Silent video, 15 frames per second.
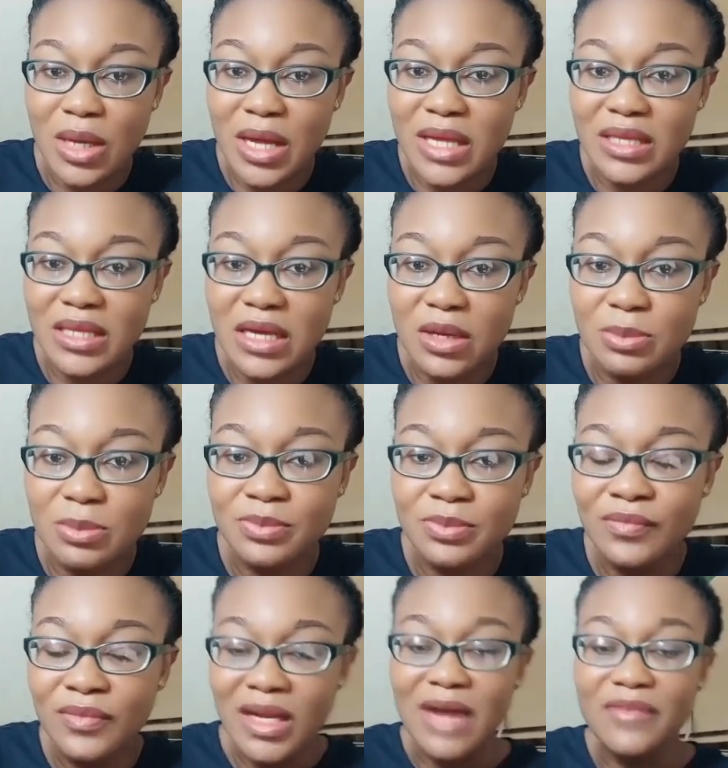And
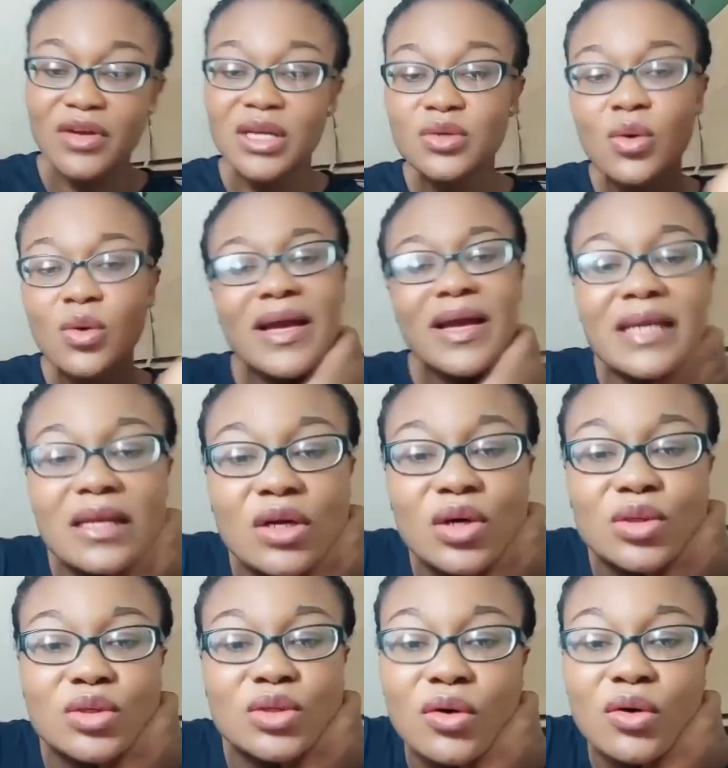I've got quite a
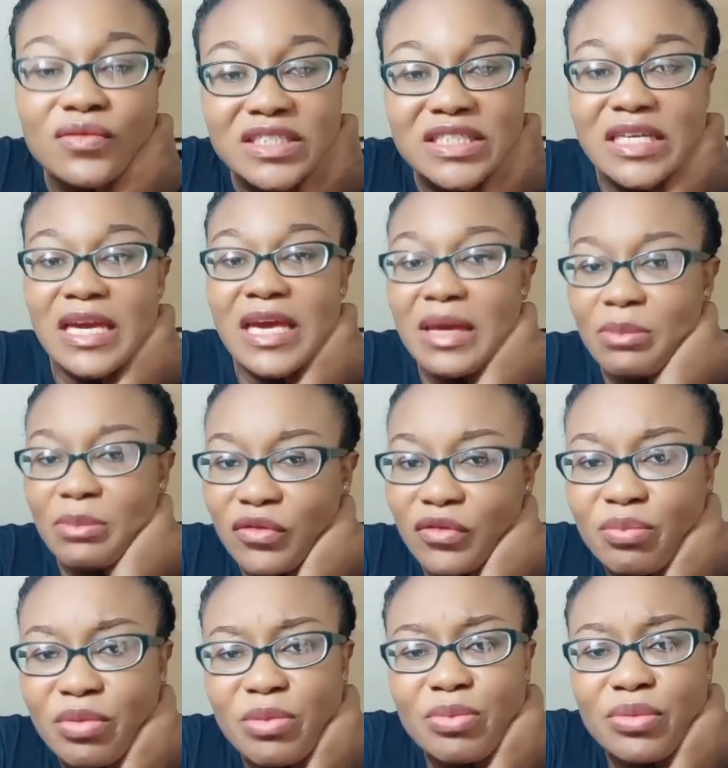lot of DM of
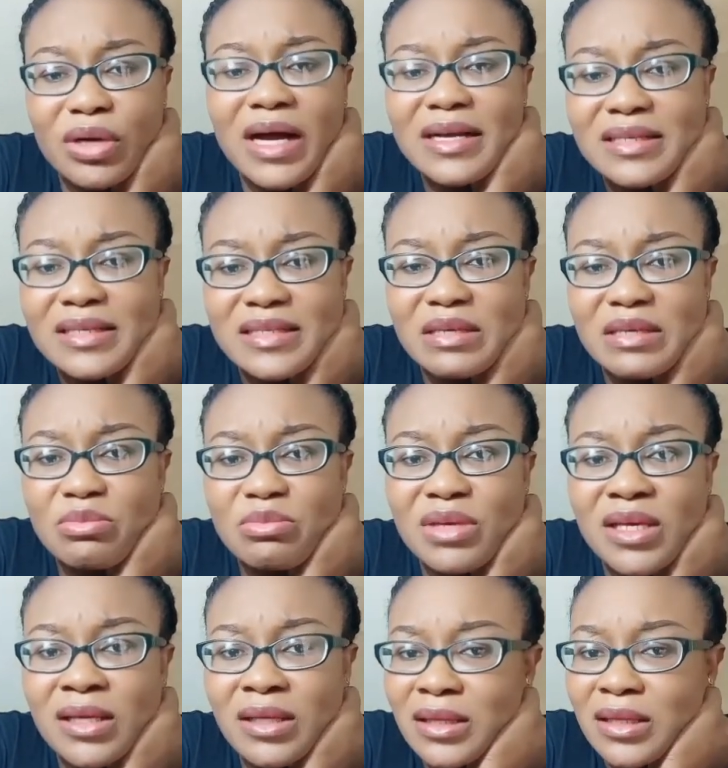people asking
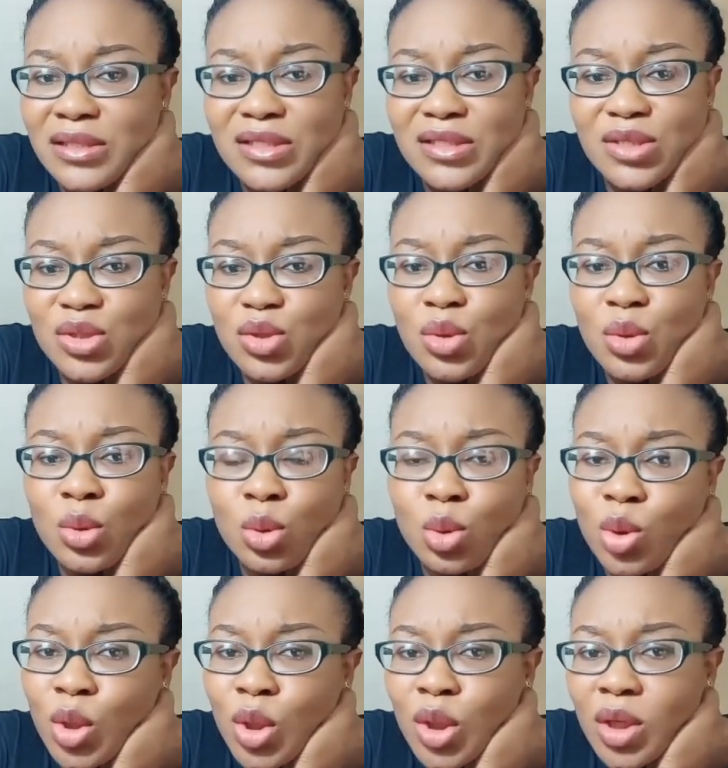me that,
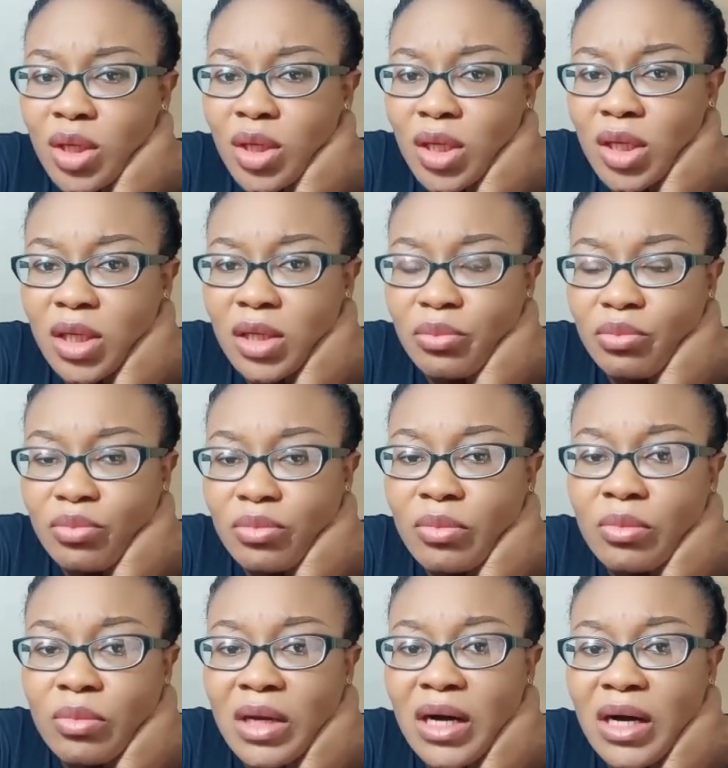so
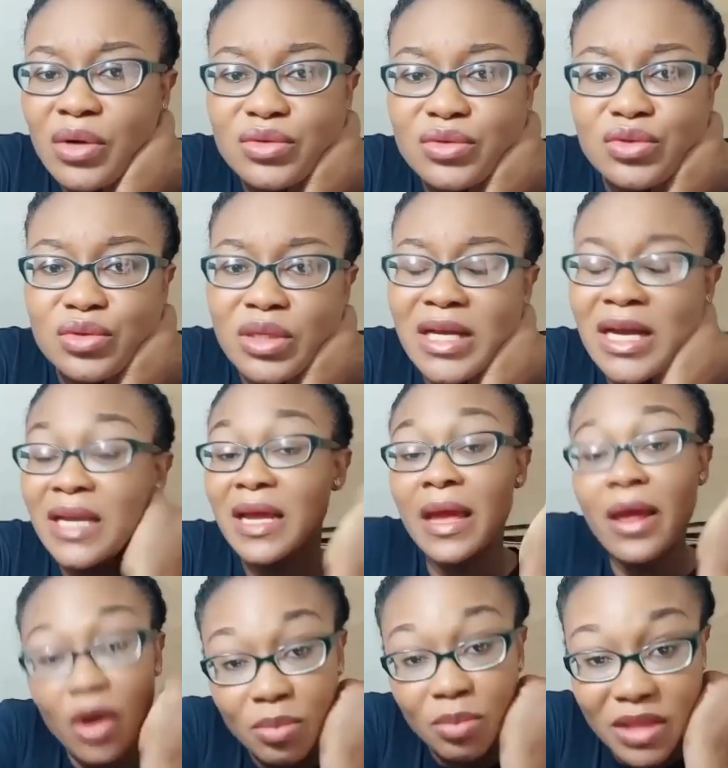how can I
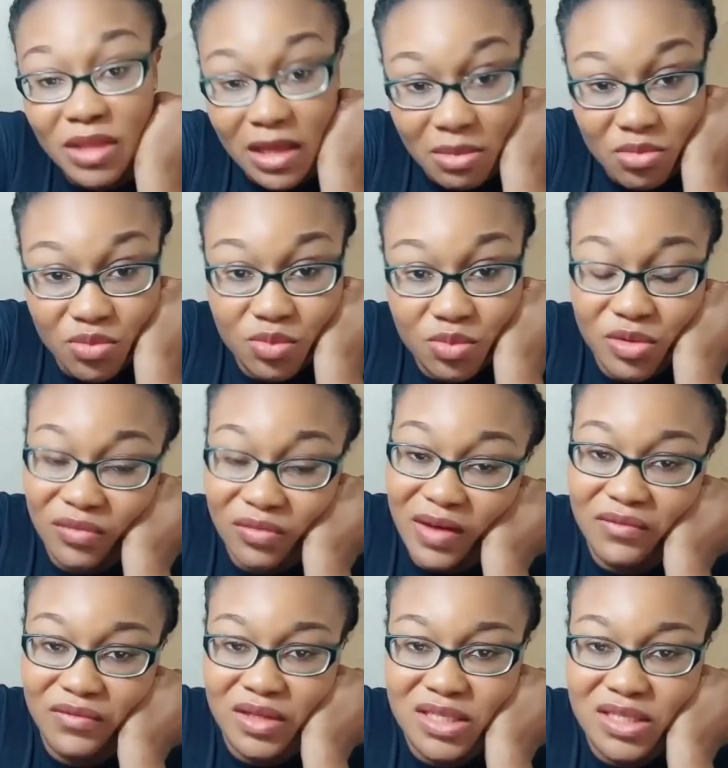help them
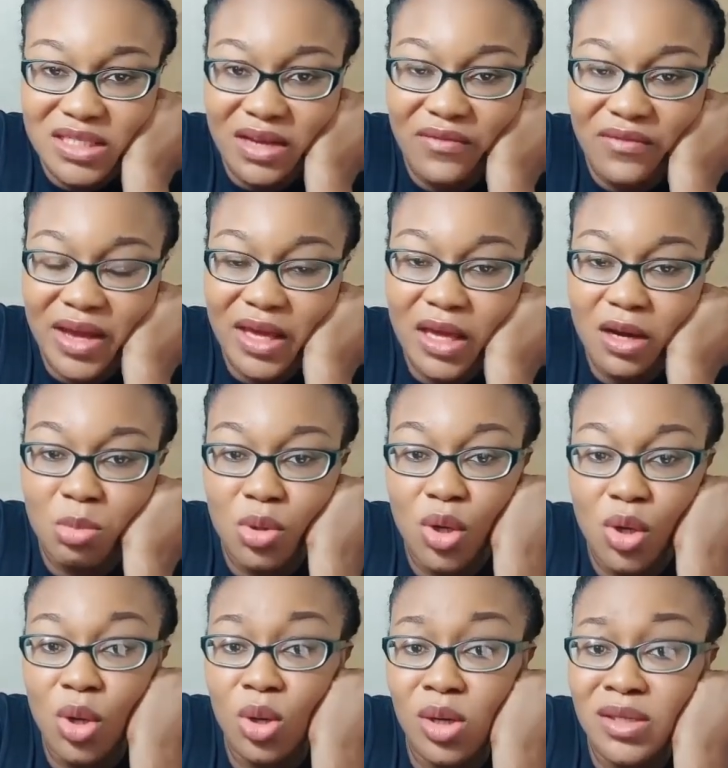revive the cervical
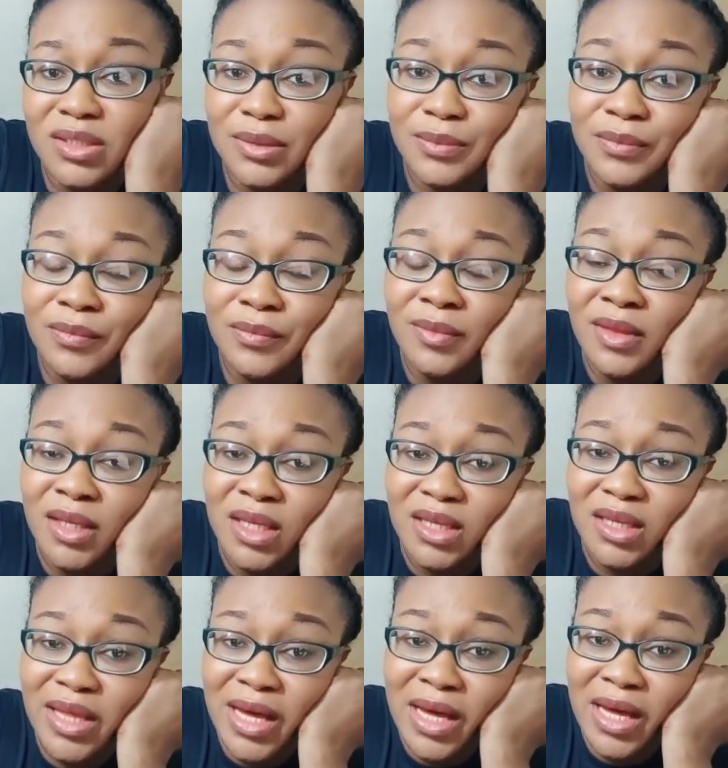mucus,
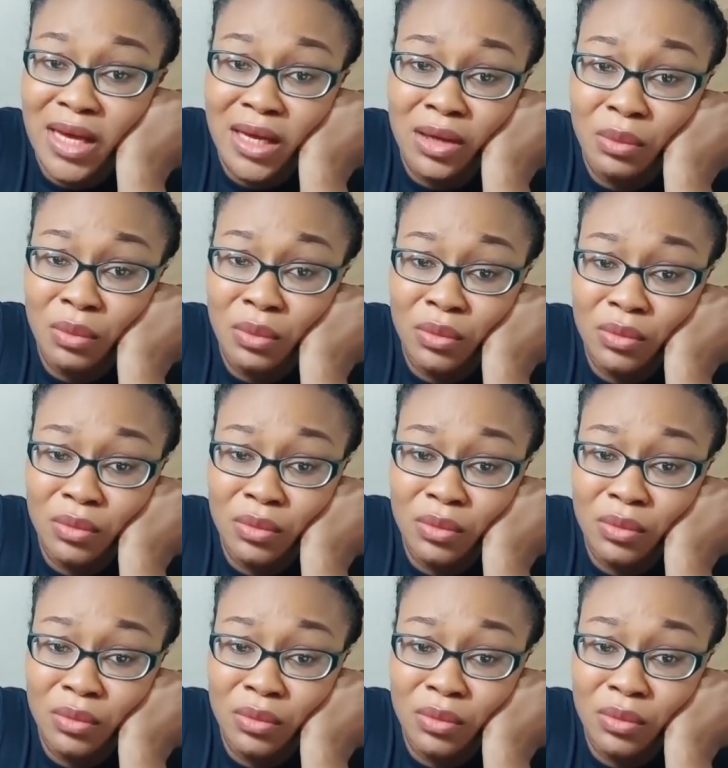the